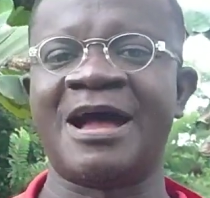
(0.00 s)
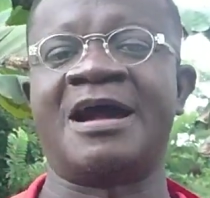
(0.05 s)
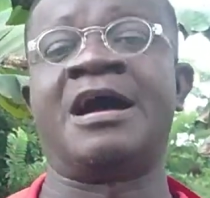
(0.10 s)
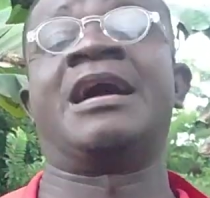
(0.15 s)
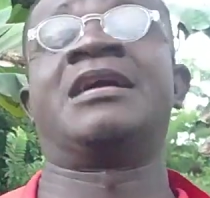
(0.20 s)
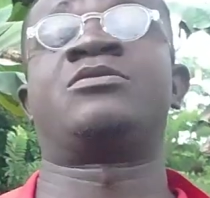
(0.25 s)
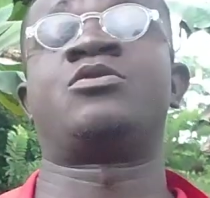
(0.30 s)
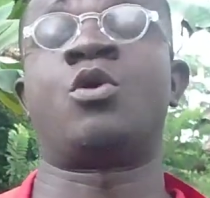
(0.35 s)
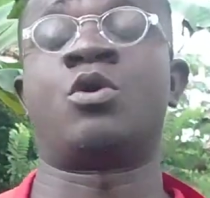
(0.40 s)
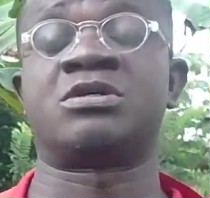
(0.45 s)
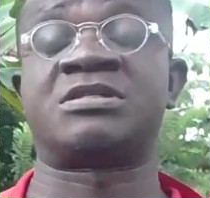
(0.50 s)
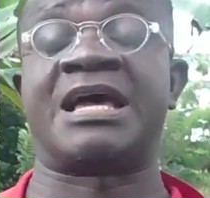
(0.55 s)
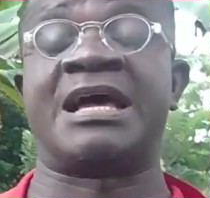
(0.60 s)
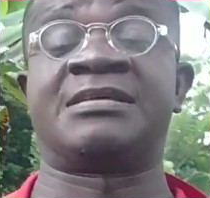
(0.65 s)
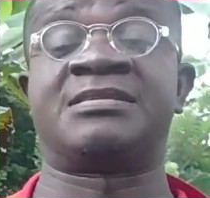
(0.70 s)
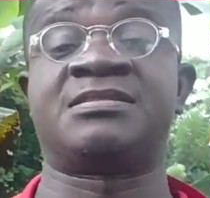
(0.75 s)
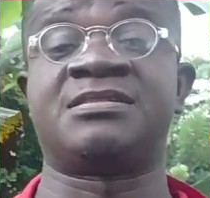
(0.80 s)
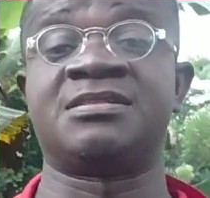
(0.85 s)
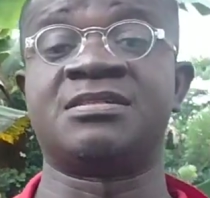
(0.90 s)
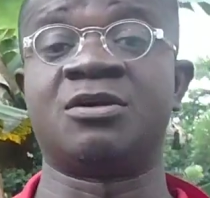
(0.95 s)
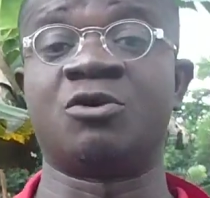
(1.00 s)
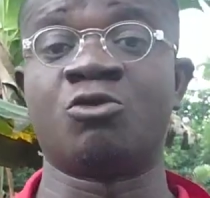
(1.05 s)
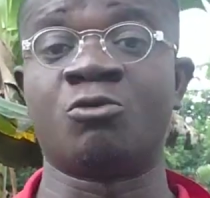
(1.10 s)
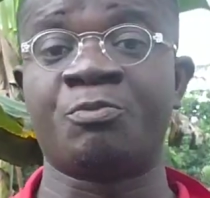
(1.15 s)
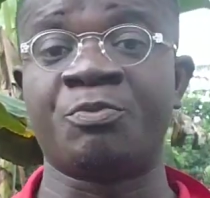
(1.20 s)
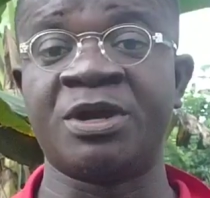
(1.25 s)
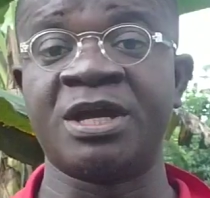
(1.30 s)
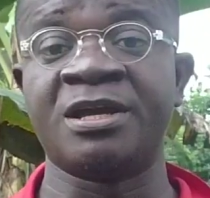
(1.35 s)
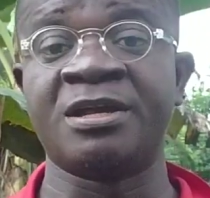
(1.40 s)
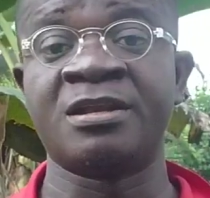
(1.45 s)
our doors are still
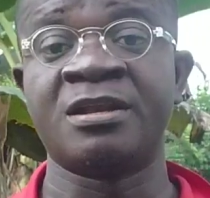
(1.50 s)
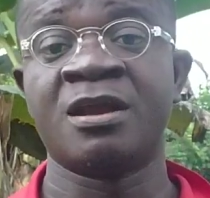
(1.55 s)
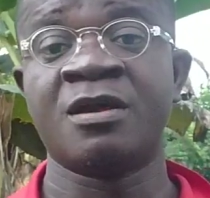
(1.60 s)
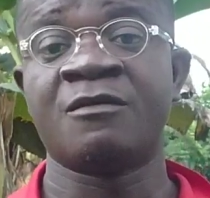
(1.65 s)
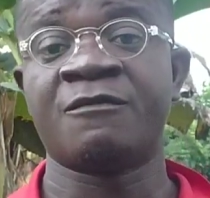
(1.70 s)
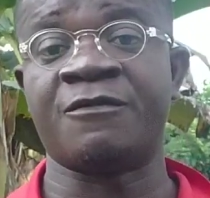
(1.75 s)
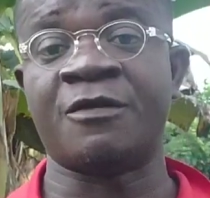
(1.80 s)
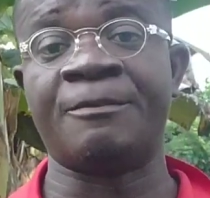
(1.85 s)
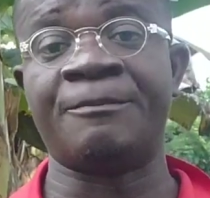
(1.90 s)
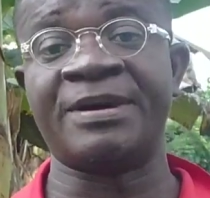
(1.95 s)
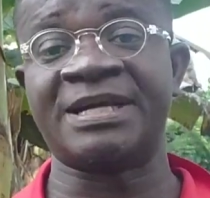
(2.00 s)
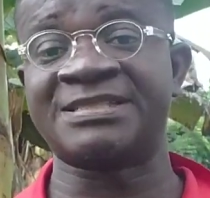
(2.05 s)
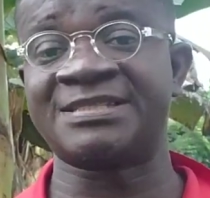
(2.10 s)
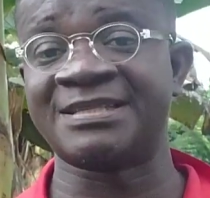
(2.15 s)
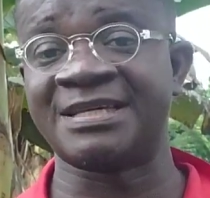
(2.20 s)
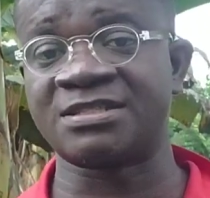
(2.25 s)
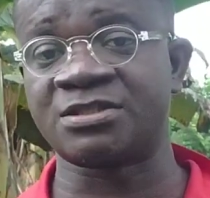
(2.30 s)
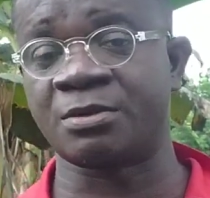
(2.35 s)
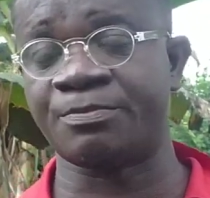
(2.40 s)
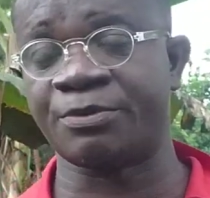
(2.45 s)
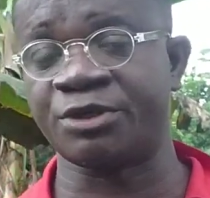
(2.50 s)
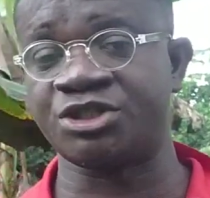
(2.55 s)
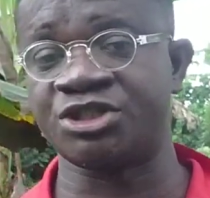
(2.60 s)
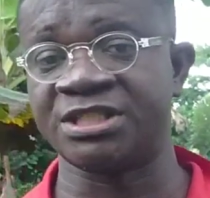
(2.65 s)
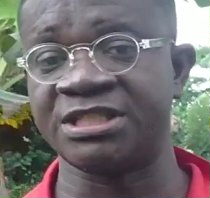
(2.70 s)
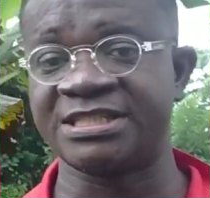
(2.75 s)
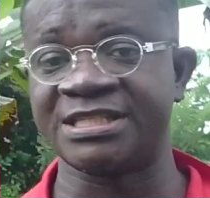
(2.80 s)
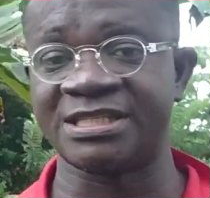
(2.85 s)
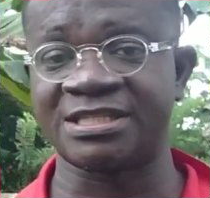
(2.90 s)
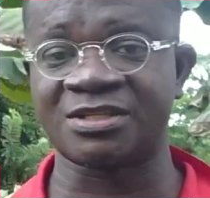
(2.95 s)
open for business
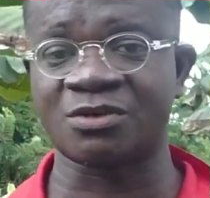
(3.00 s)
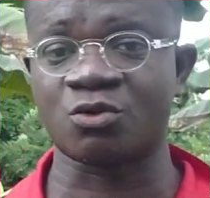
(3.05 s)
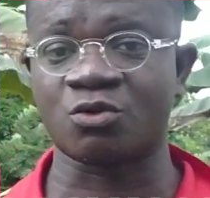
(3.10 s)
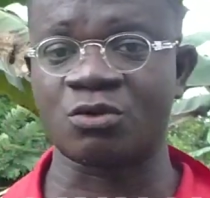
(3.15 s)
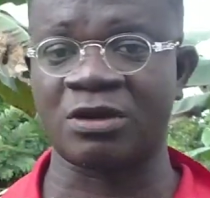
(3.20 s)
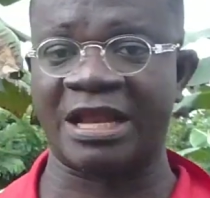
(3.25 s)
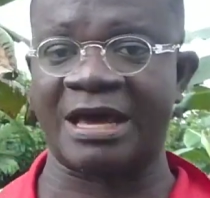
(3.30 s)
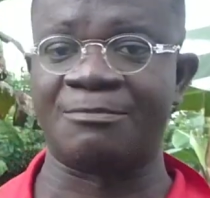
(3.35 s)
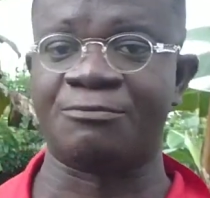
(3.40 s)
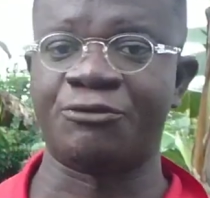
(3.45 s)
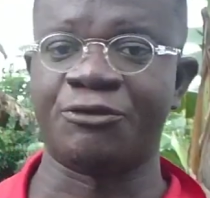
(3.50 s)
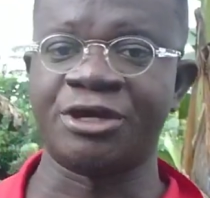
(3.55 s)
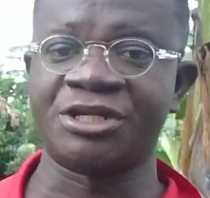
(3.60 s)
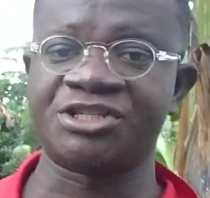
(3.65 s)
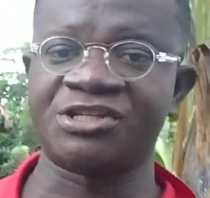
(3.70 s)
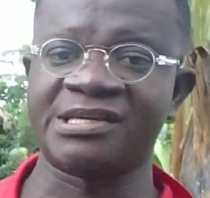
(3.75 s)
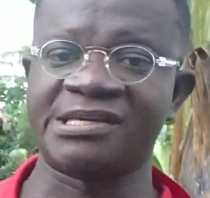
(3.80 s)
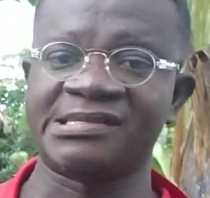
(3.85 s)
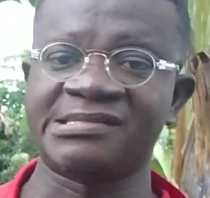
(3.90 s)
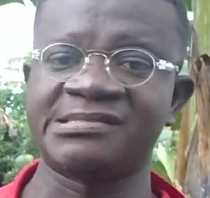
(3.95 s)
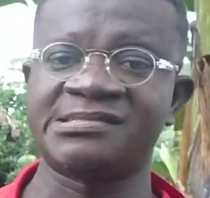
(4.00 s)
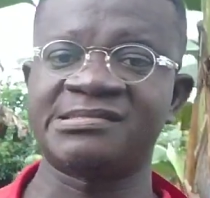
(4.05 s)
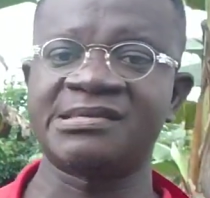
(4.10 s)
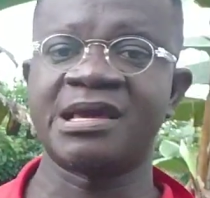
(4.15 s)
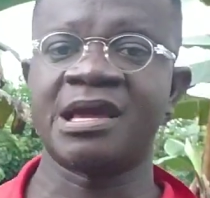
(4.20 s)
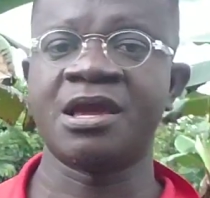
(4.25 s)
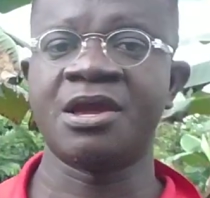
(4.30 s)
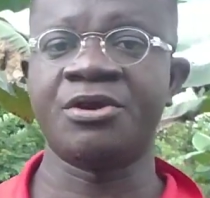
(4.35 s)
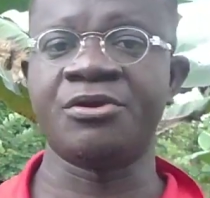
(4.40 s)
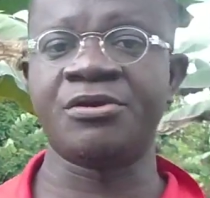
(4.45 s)
opportunities, collaborations
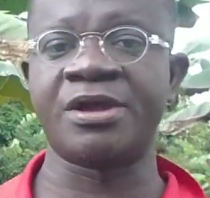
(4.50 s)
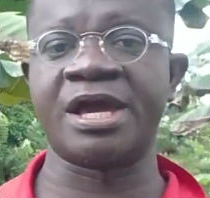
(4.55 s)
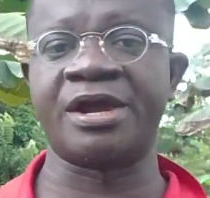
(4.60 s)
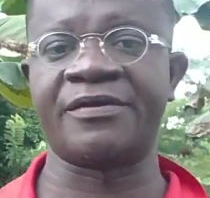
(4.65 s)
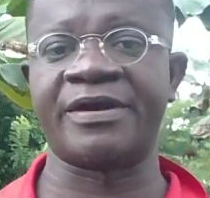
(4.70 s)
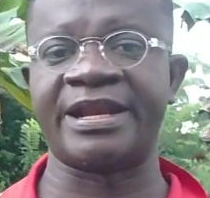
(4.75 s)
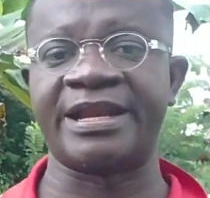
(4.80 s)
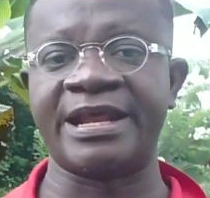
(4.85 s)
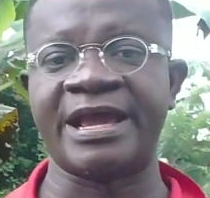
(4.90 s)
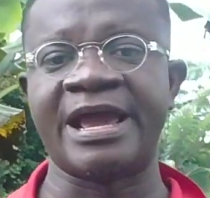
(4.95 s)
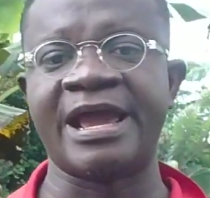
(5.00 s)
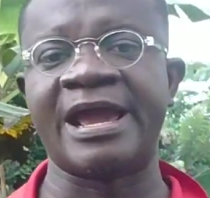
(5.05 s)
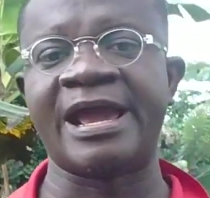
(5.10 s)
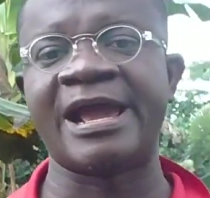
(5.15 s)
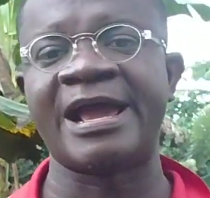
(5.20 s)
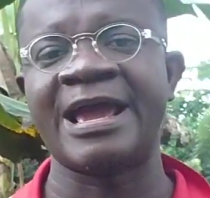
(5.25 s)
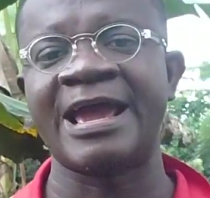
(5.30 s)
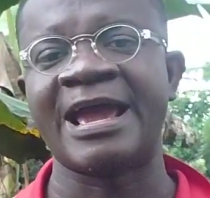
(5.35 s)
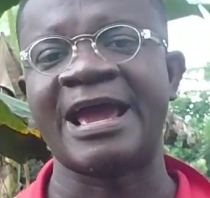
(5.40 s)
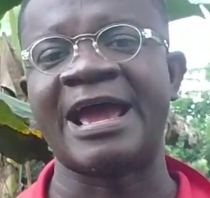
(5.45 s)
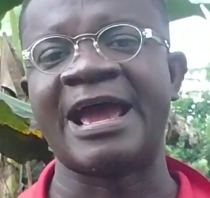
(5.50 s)
here and there,